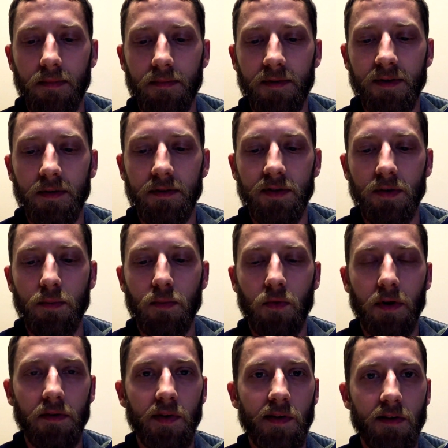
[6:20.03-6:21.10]
Still doing
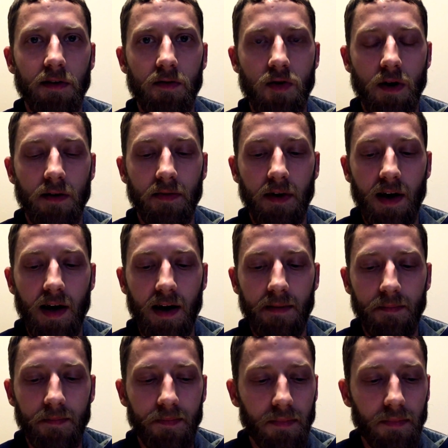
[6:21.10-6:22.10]
more research on that.